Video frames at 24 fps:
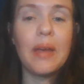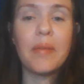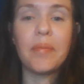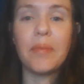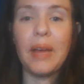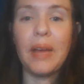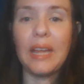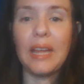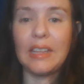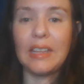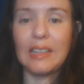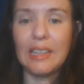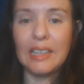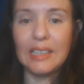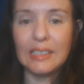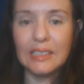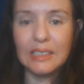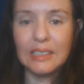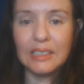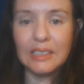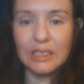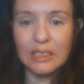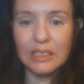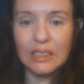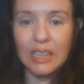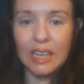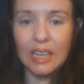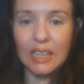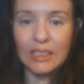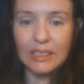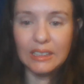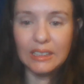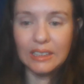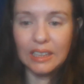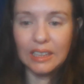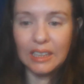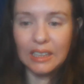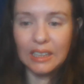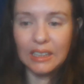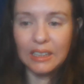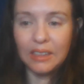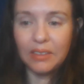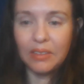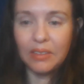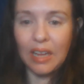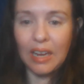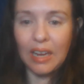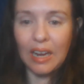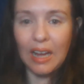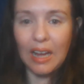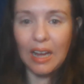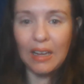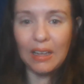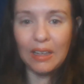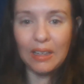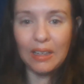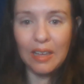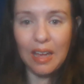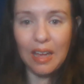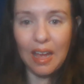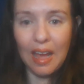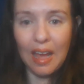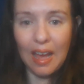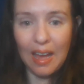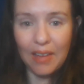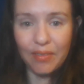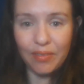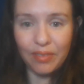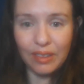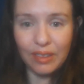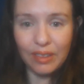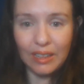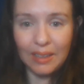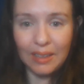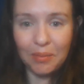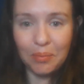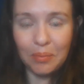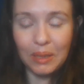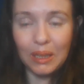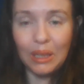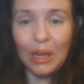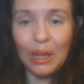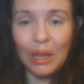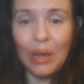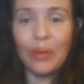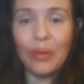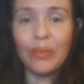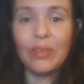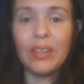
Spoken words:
But this testing that I have linked below,